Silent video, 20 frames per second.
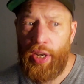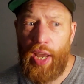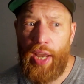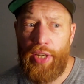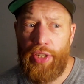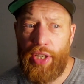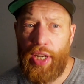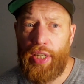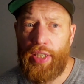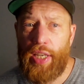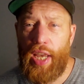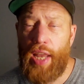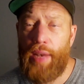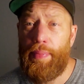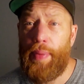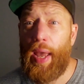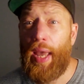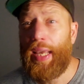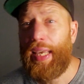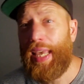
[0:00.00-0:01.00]
AJ's head
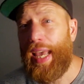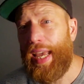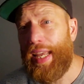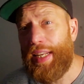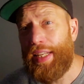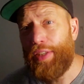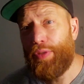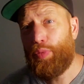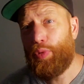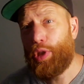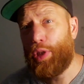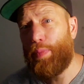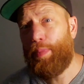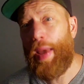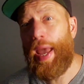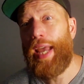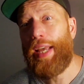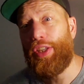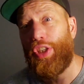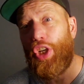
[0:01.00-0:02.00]
back, getting his
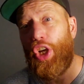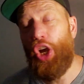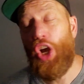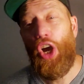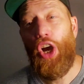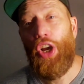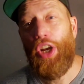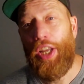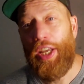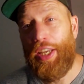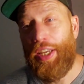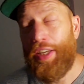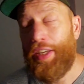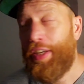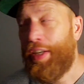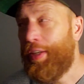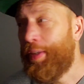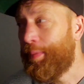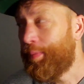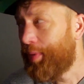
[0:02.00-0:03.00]
respect early,
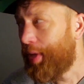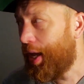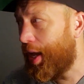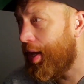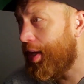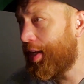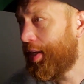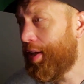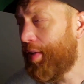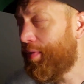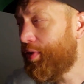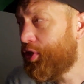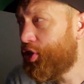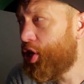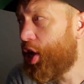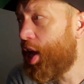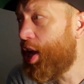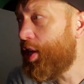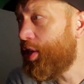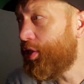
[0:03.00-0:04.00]
and it never
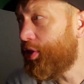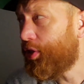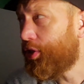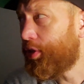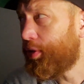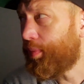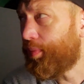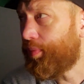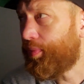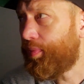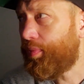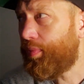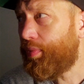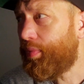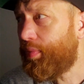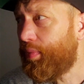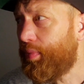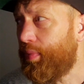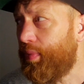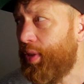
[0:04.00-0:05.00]
changed.
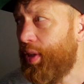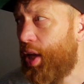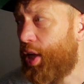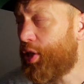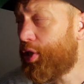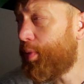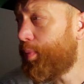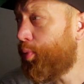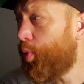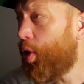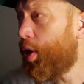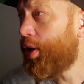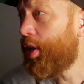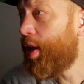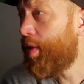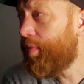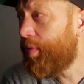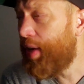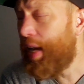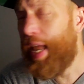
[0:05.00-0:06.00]
And Dubois
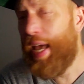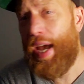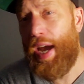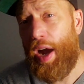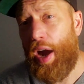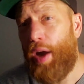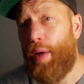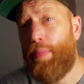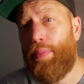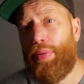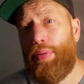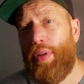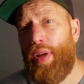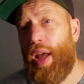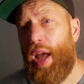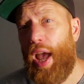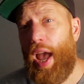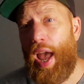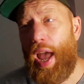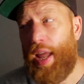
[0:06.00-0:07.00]
never let up,
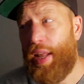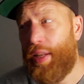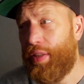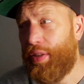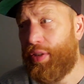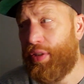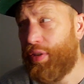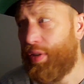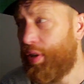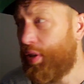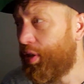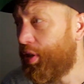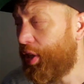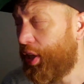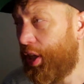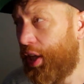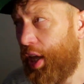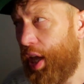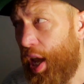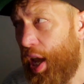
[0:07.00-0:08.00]
and they
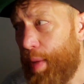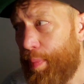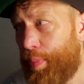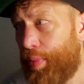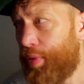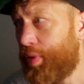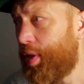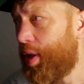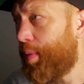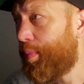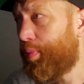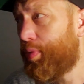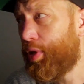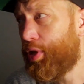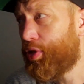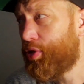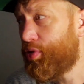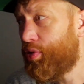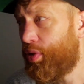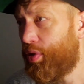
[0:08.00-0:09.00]
kept putting that
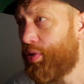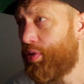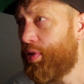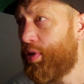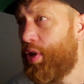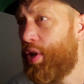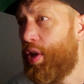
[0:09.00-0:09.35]
pressure on.